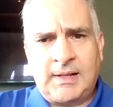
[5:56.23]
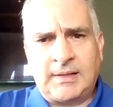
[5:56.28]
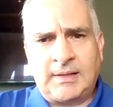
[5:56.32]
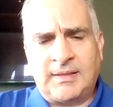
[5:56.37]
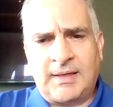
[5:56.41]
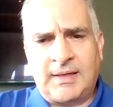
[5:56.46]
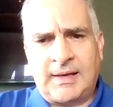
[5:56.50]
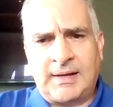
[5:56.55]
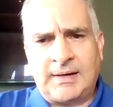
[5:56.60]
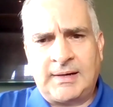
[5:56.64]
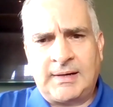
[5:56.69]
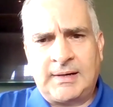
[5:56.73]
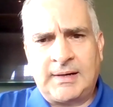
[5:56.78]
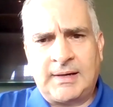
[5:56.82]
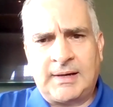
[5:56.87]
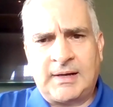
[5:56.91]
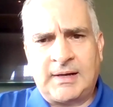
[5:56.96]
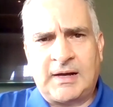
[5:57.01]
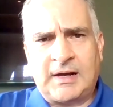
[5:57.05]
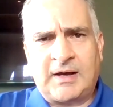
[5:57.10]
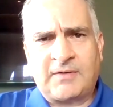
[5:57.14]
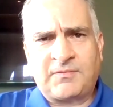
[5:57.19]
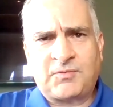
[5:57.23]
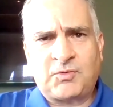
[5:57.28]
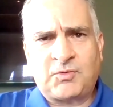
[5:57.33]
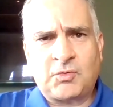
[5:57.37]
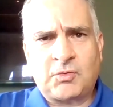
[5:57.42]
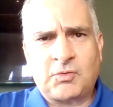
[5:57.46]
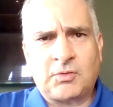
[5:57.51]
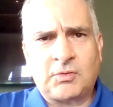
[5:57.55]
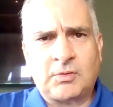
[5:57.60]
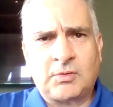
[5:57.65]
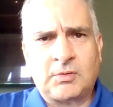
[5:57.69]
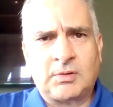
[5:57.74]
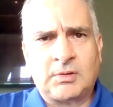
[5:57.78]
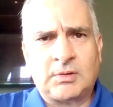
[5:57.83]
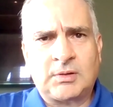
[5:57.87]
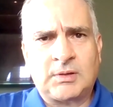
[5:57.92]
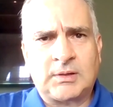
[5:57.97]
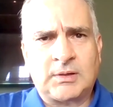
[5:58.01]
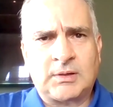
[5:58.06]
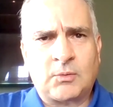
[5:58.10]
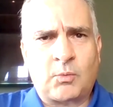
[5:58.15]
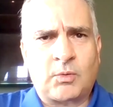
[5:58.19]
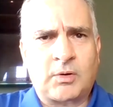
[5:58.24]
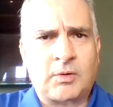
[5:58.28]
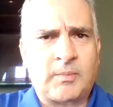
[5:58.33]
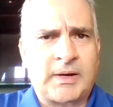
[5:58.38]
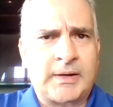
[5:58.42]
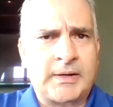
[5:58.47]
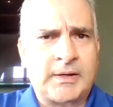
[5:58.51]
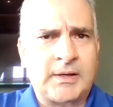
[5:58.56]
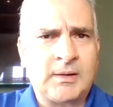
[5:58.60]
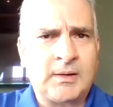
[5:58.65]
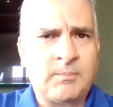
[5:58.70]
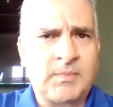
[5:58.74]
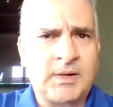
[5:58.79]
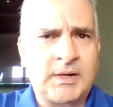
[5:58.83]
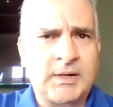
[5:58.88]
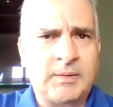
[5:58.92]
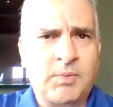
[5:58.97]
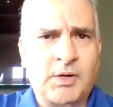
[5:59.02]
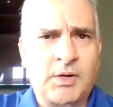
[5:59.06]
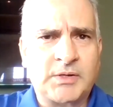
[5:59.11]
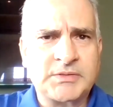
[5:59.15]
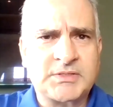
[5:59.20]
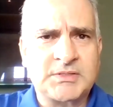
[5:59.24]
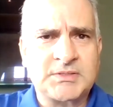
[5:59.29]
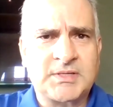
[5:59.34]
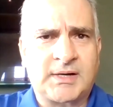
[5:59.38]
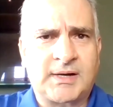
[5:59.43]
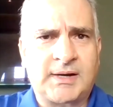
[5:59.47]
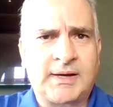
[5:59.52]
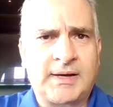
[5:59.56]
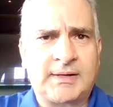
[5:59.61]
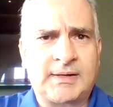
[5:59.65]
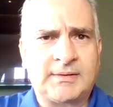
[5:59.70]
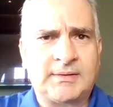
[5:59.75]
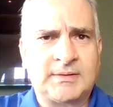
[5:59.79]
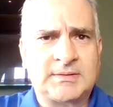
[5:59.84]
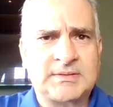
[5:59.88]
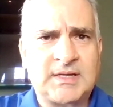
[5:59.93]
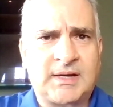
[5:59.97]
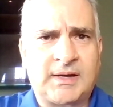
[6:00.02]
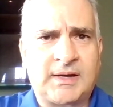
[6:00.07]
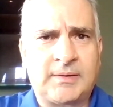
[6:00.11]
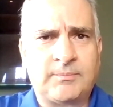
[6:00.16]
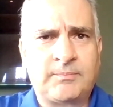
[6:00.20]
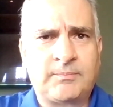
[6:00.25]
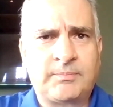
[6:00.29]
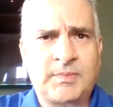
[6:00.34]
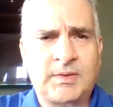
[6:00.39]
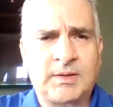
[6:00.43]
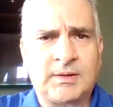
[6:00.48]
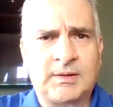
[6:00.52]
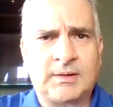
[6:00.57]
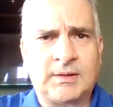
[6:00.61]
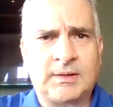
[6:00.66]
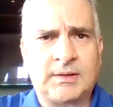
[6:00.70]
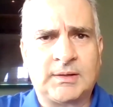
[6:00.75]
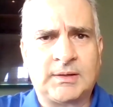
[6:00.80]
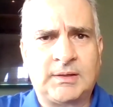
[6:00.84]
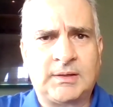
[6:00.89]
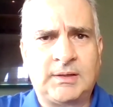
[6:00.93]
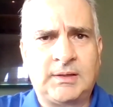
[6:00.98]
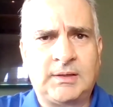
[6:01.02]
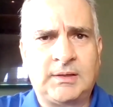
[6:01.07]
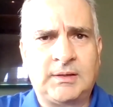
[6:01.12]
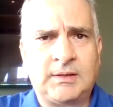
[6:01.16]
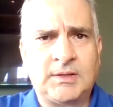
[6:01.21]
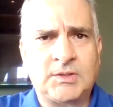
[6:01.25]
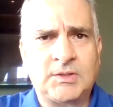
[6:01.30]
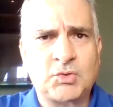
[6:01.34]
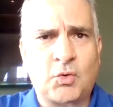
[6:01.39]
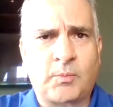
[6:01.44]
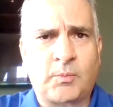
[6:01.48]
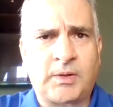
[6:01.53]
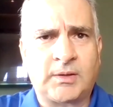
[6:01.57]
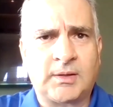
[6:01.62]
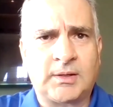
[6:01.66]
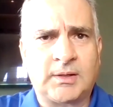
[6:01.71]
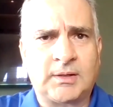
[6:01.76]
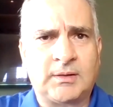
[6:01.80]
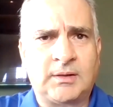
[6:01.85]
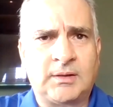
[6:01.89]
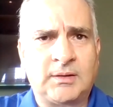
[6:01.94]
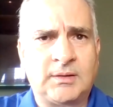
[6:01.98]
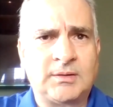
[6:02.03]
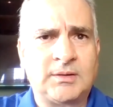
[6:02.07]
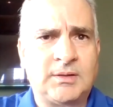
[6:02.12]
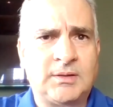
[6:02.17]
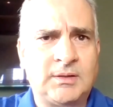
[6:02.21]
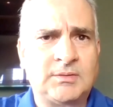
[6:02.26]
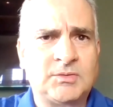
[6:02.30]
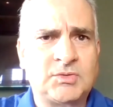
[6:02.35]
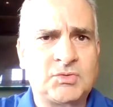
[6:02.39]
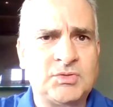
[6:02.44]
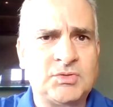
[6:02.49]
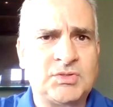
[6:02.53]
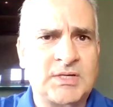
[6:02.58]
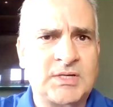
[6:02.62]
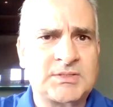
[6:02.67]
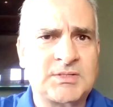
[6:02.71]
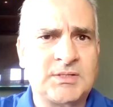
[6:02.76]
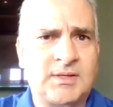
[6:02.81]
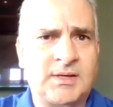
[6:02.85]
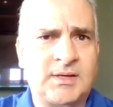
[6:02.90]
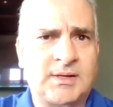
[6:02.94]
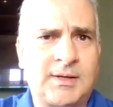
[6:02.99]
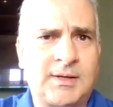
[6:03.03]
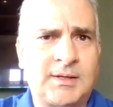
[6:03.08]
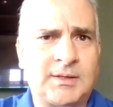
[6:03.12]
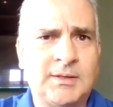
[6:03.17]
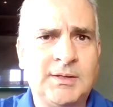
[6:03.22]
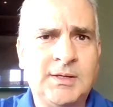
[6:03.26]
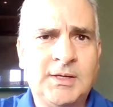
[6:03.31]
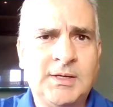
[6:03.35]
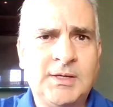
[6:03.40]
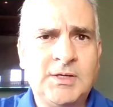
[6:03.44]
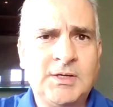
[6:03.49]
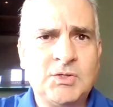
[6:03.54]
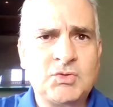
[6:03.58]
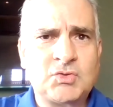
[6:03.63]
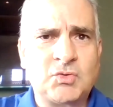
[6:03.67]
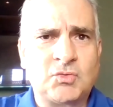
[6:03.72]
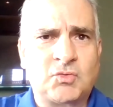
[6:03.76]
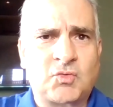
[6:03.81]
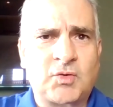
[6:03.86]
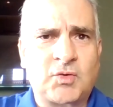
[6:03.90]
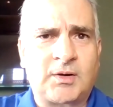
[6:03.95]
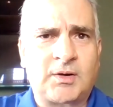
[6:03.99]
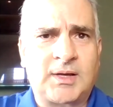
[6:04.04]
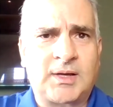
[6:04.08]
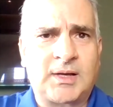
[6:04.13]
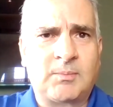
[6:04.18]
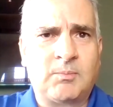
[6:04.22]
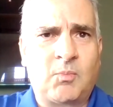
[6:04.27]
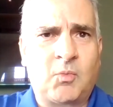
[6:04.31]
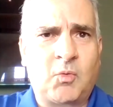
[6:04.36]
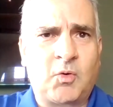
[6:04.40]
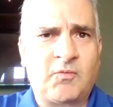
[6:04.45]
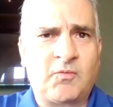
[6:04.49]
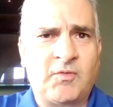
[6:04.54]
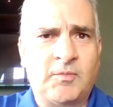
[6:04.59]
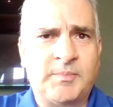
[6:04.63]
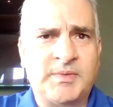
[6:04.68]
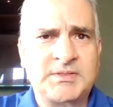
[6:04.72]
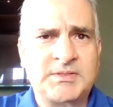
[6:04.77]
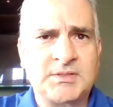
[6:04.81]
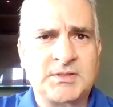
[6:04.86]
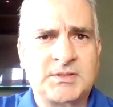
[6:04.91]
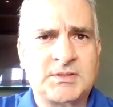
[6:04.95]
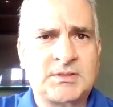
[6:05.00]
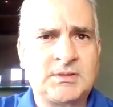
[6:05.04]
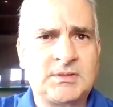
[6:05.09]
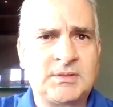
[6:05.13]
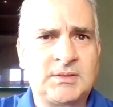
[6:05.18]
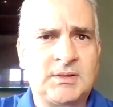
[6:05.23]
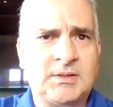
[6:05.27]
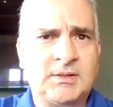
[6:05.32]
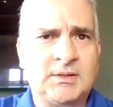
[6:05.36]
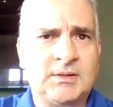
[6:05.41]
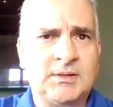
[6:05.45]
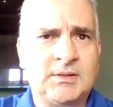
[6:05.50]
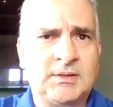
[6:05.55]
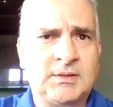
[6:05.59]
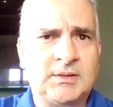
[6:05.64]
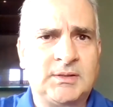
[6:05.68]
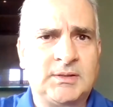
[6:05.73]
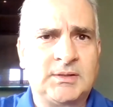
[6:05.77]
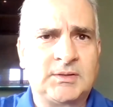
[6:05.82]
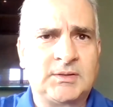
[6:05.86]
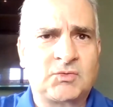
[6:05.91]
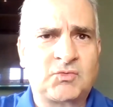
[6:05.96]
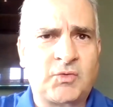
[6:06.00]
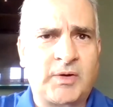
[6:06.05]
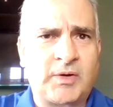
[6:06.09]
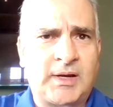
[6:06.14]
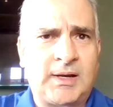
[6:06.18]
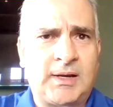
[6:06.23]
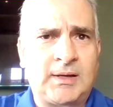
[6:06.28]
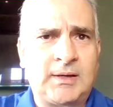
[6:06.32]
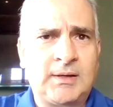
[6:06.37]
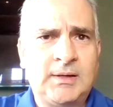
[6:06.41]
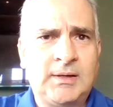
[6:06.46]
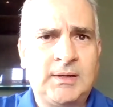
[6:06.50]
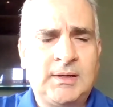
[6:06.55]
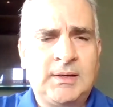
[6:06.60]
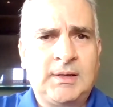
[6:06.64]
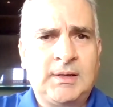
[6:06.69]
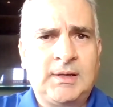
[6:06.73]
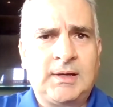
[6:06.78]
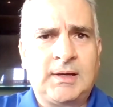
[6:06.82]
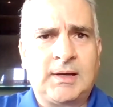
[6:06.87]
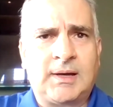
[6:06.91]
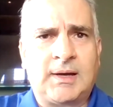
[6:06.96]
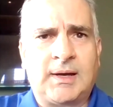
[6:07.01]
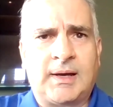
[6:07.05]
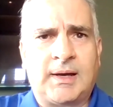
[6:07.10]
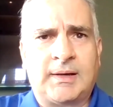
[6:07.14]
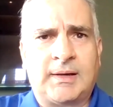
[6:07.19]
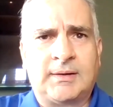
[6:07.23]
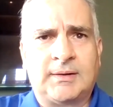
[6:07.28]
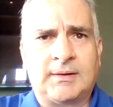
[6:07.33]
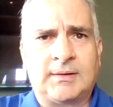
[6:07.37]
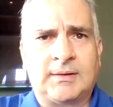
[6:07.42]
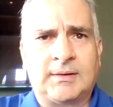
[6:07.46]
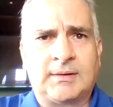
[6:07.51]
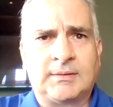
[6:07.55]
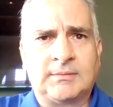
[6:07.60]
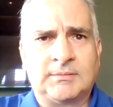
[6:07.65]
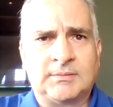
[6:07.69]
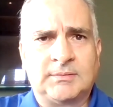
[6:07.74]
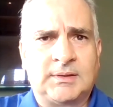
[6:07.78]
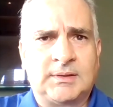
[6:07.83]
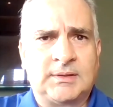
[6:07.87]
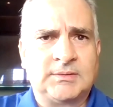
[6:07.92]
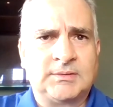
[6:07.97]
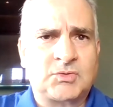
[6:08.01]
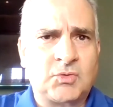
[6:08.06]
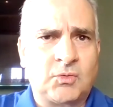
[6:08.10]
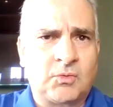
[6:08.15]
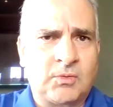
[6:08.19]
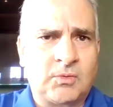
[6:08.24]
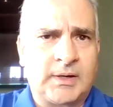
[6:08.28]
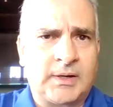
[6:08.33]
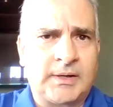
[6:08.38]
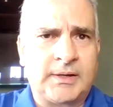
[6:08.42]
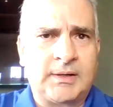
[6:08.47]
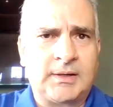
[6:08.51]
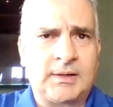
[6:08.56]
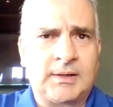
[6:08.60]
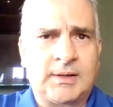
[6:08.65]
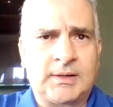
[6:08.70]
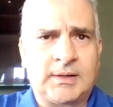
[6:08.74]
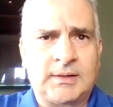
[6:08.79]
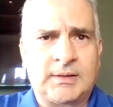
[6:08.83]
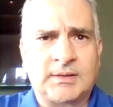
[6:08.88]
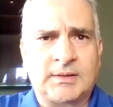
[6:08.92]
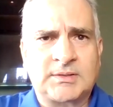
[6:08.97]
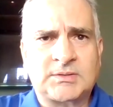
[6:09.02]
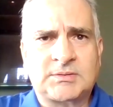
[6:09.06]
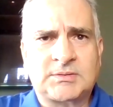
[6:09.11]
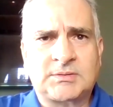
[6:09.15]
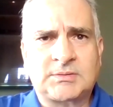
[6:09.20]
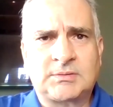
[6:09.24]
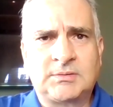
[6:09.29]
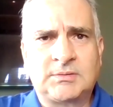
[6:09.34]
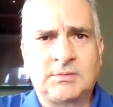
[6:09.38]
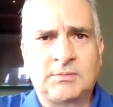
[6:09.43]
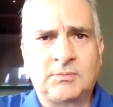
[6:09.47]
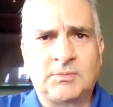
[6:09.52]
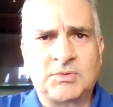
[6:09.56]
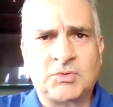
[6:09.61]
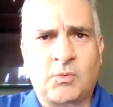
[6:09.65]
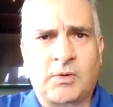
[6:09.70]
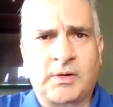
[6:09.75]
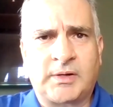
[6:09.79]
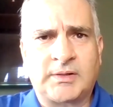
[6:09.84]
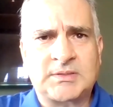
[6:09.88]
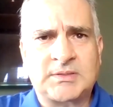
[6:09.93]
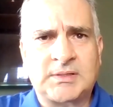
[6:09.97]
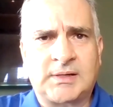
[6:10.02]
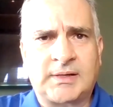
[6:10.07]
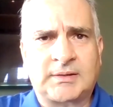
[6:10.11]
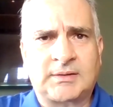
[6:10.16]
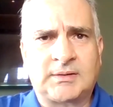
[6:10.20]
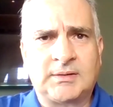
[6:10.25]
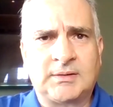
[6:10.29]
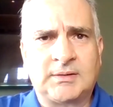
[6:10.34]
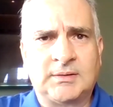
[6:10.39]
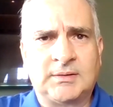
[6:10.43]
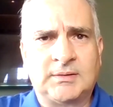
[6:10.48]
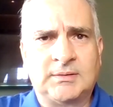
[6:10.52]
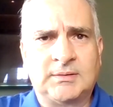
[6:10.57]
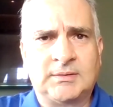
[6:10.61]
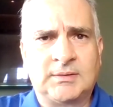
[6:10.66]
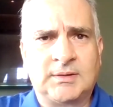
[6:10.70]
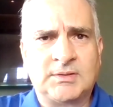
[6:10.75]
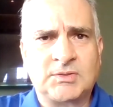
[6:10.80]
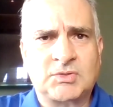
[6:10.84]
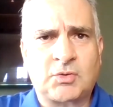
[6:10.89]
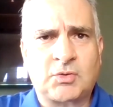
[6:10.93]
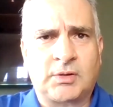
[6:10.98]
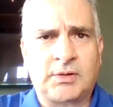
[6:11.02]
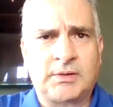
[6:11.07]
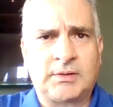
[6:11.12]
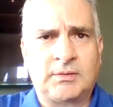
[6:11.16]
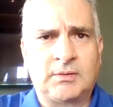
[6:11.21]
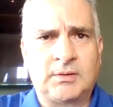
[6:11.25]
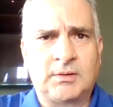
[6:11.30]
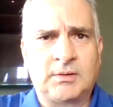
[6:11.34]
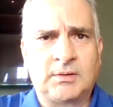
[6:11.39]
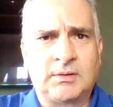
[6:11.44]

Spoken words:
And then after one of my bosses that I had at the time, he told me that he suggested I should try to get more of a business training. And so I that's the reason why I selected and started